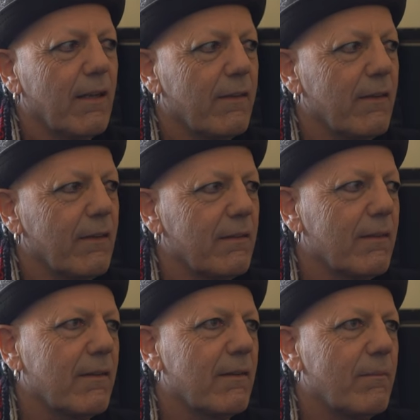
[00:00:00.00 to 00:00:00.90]
that
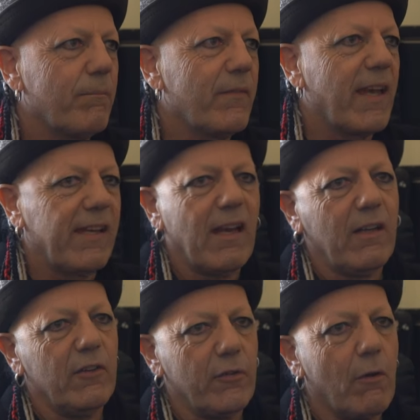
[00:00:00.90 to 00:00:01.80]
they can't
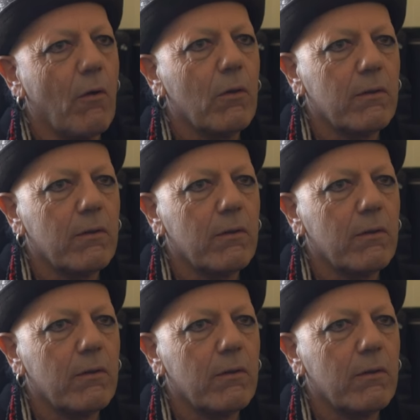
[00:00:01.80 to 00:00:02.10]
control,